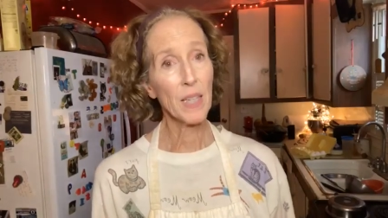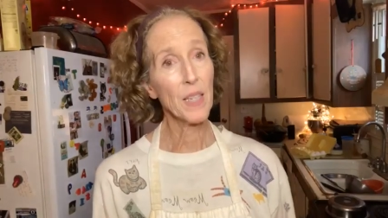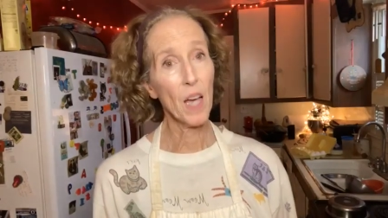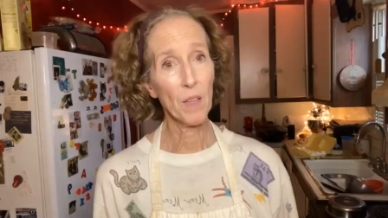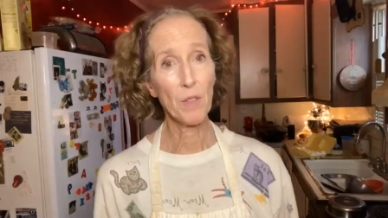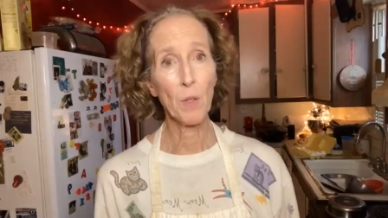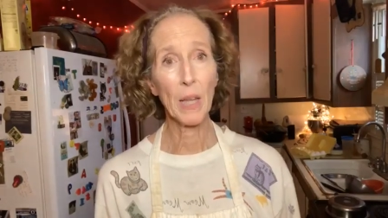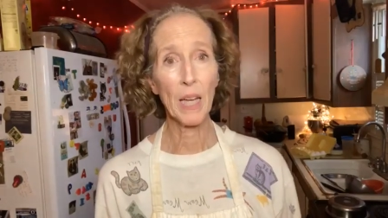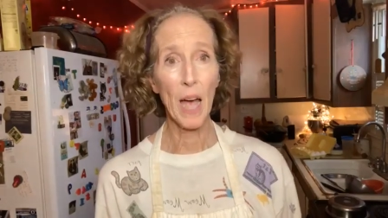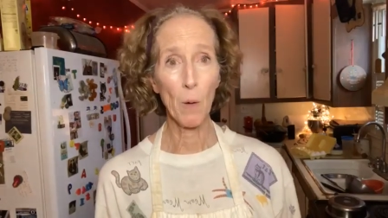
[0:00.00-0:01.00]
I can tell a
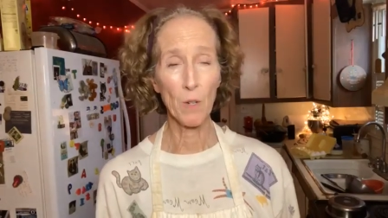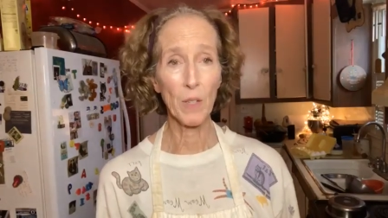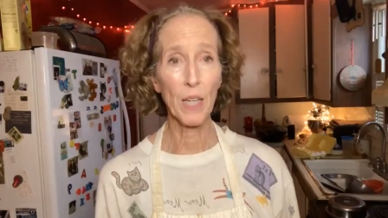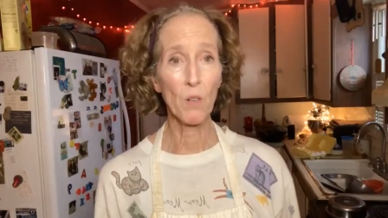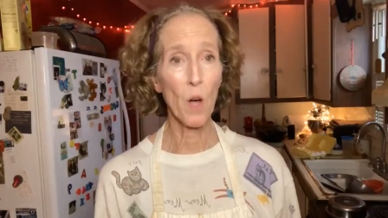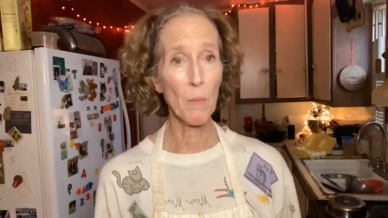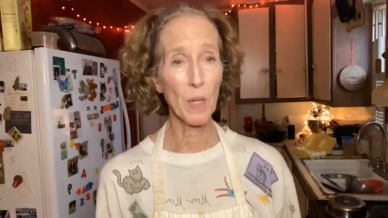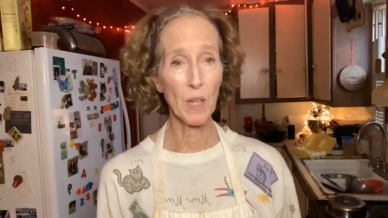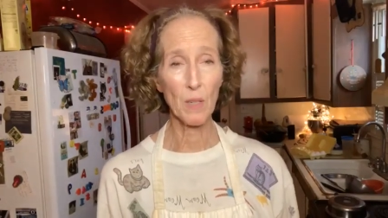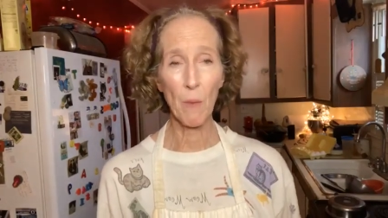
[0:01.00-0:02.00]
few hours later
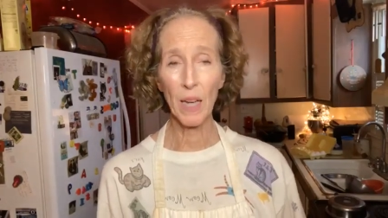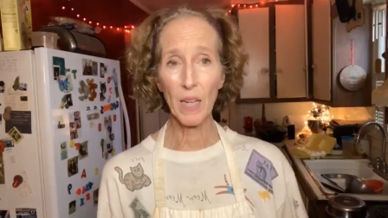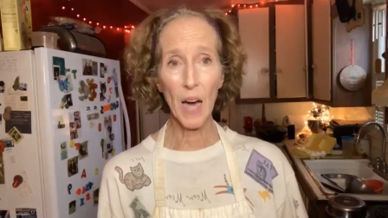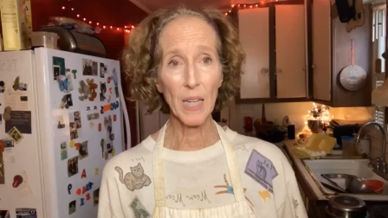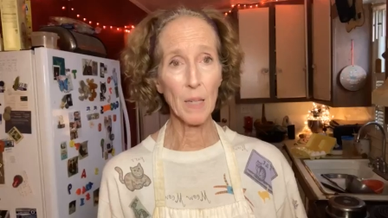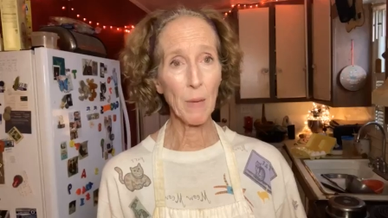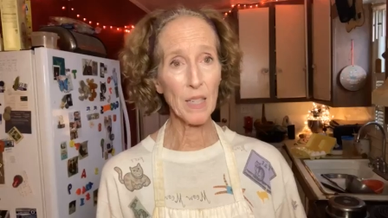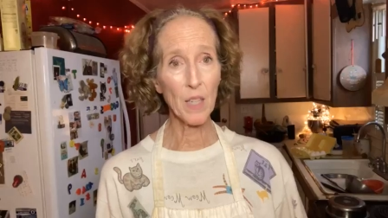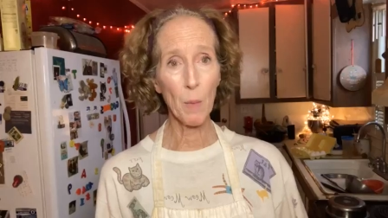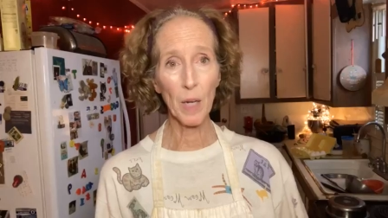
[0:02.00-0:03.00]
on, because my gut and
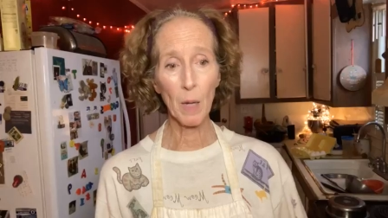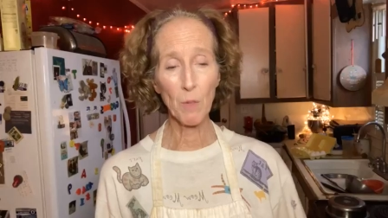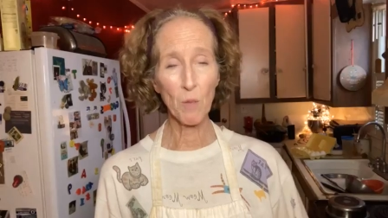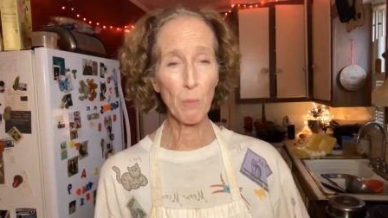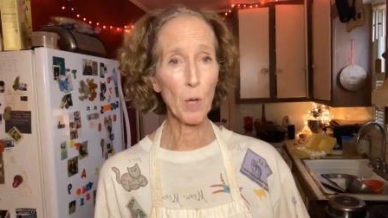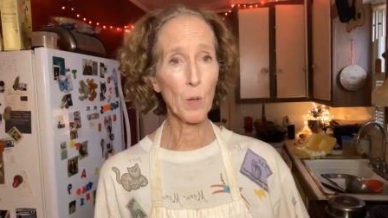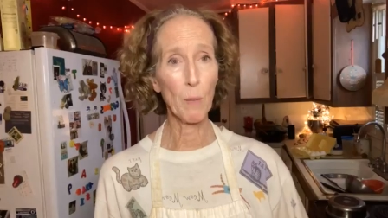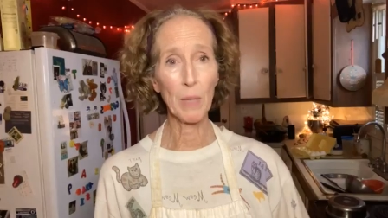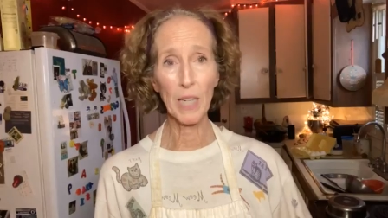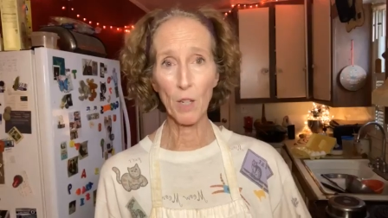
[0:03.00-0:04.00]
my stomach, I'm just
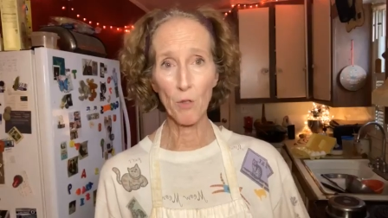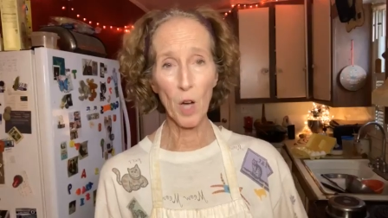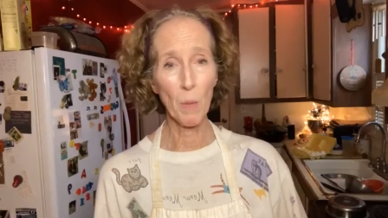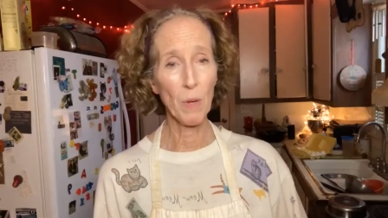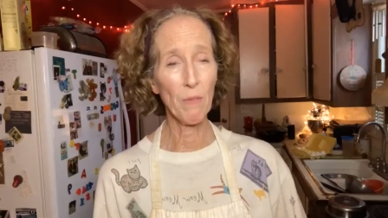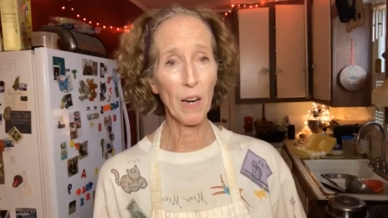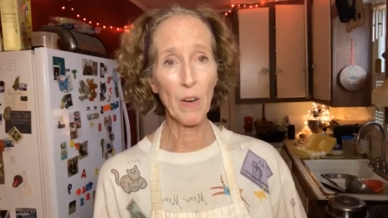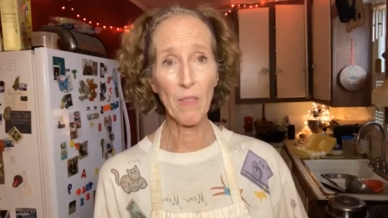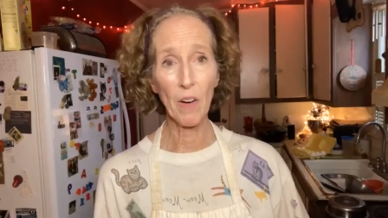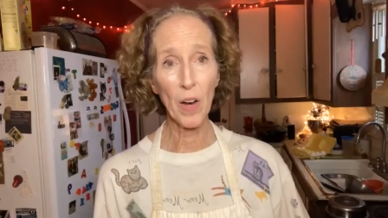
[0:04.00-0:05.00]
blown up like a drum and
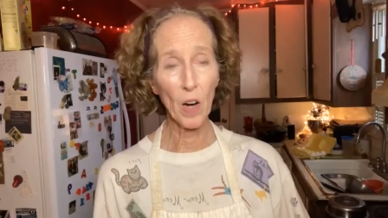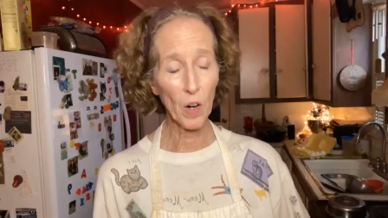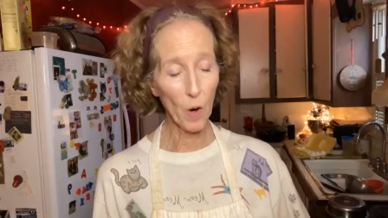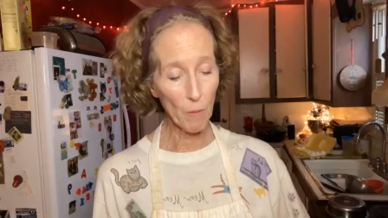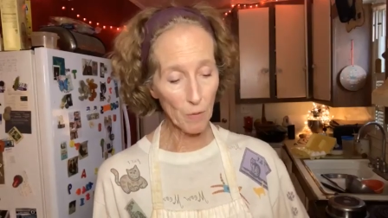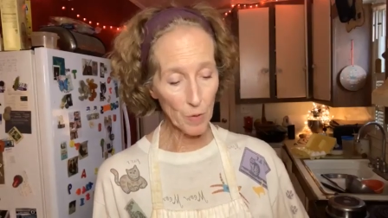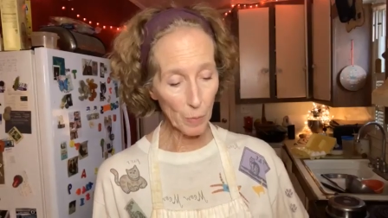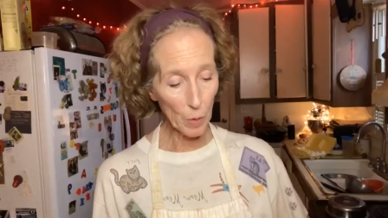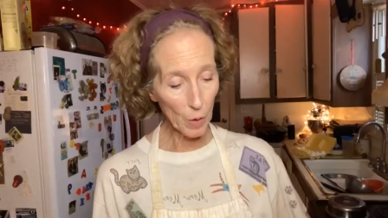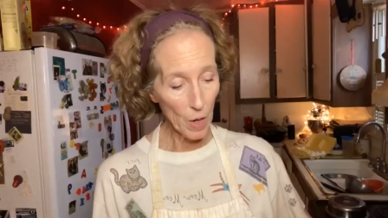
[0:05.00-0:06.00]
very, very
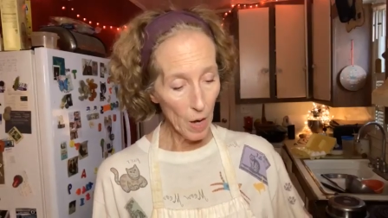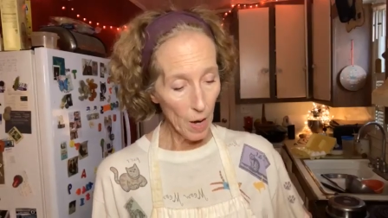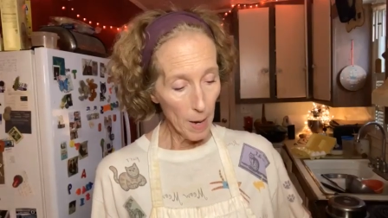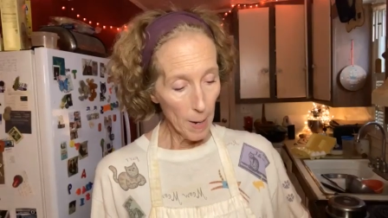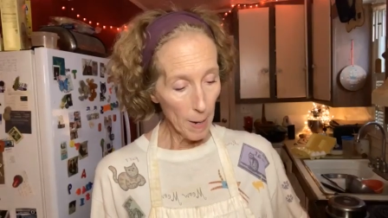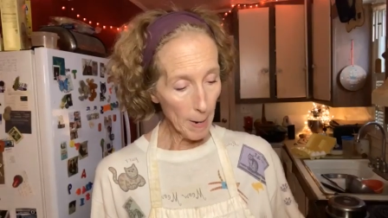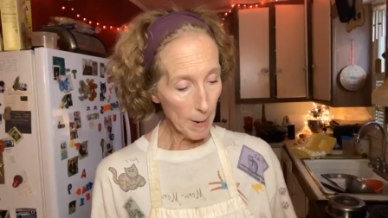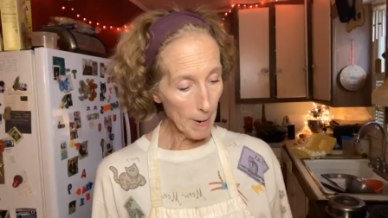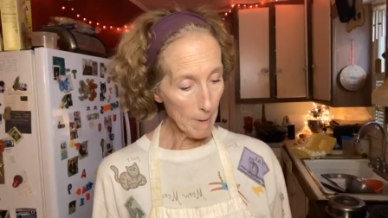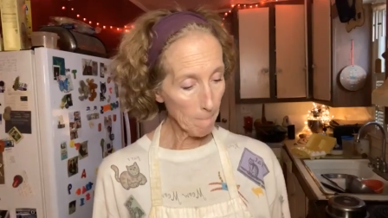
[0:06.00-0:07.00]
uncomfortable.
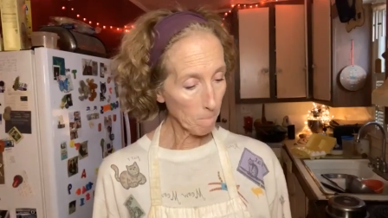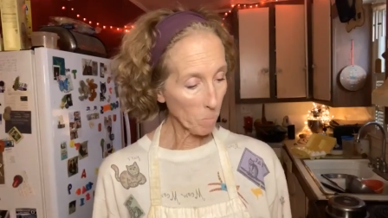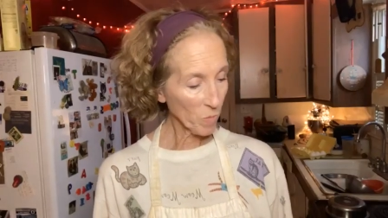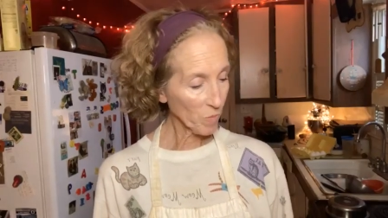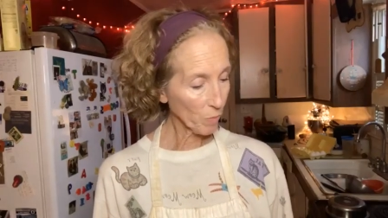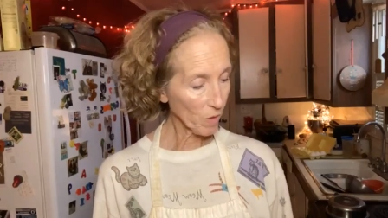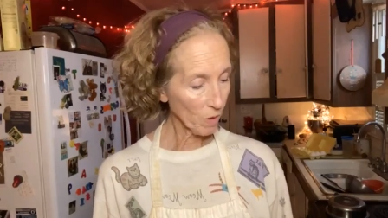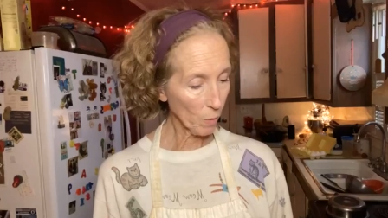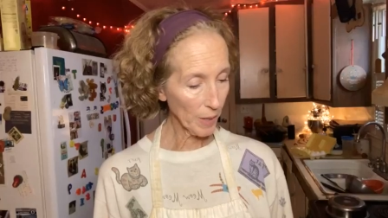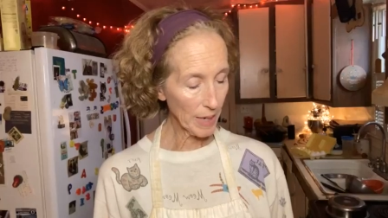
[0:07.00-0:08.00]

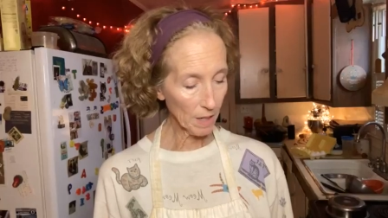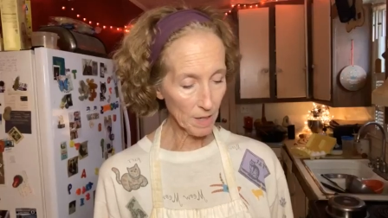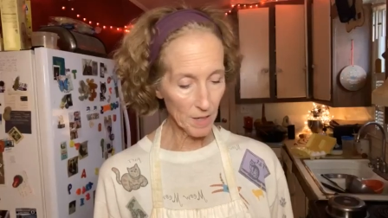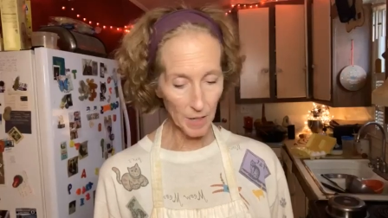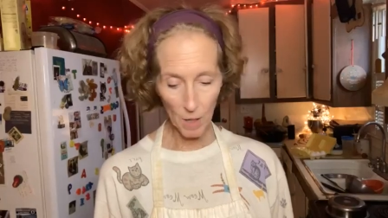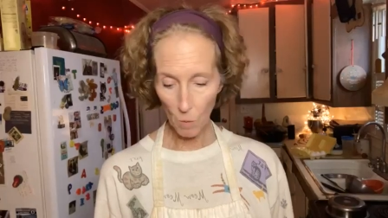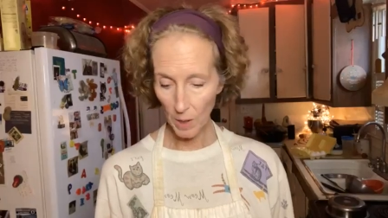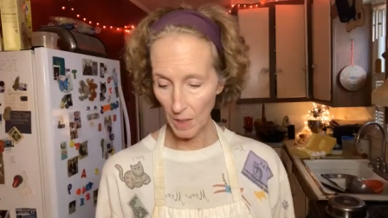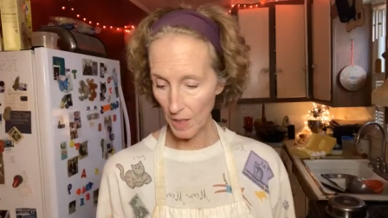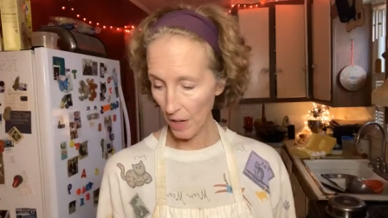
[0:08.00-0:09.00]
What else did I
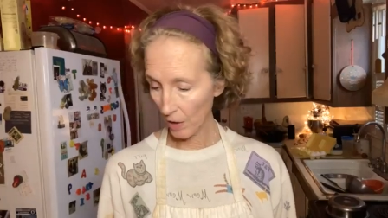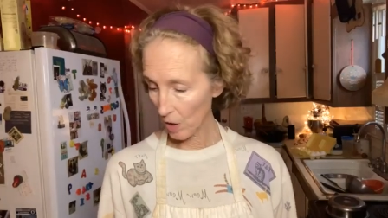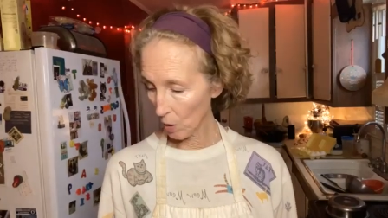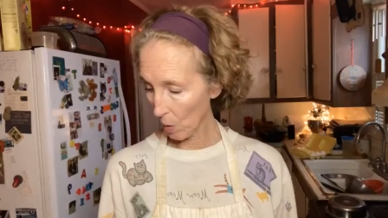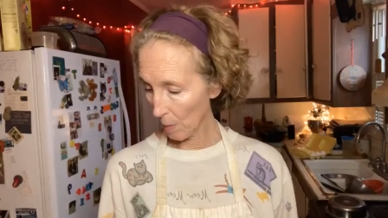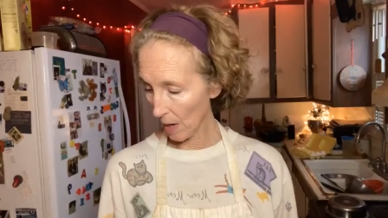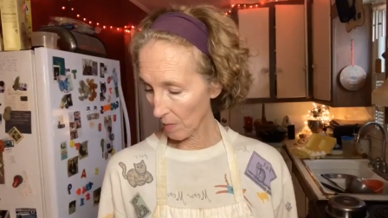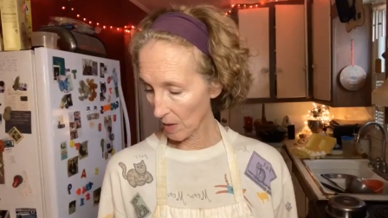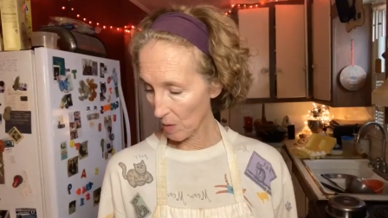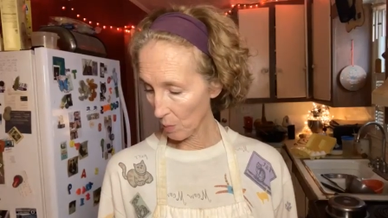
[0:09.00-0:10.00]
want to tell you
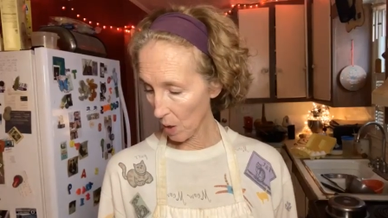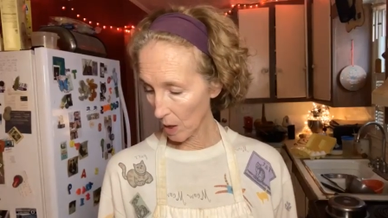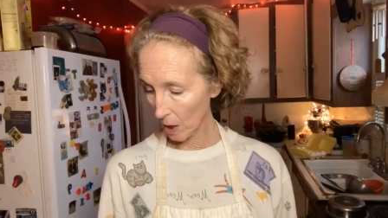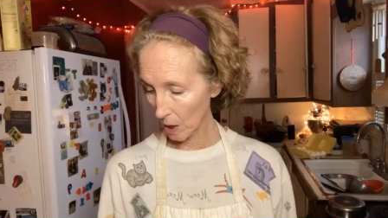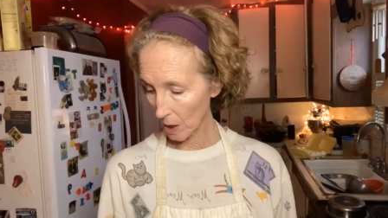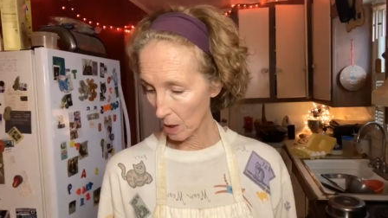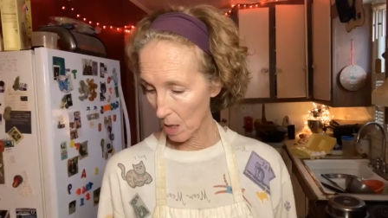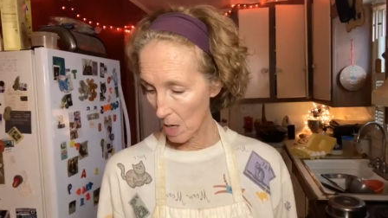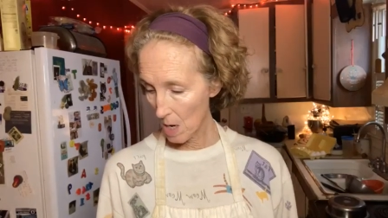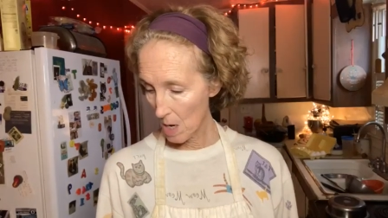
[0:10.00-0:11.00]
about this product?